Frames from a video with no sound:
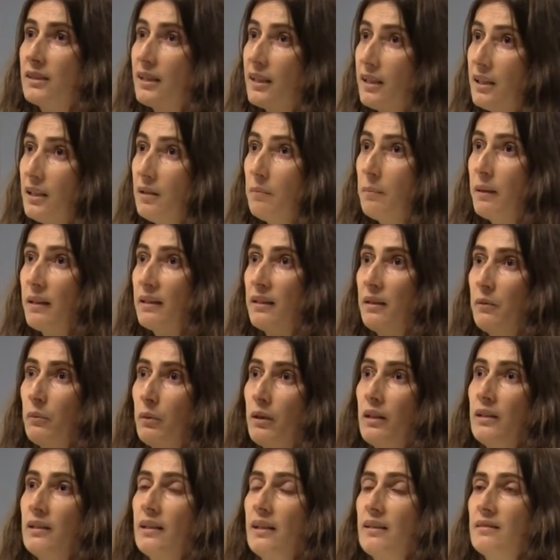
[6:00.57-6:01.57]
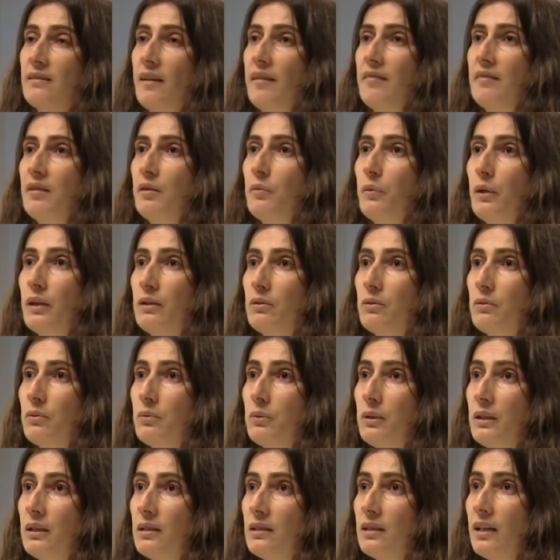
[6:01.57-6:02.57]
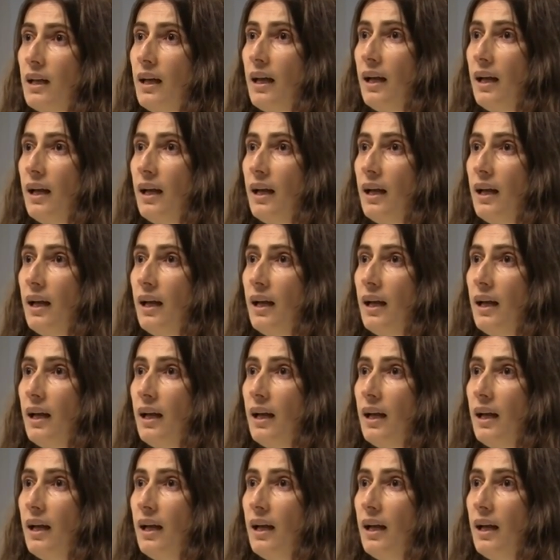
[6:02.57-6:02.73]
TD, but they were in a safety way to do it.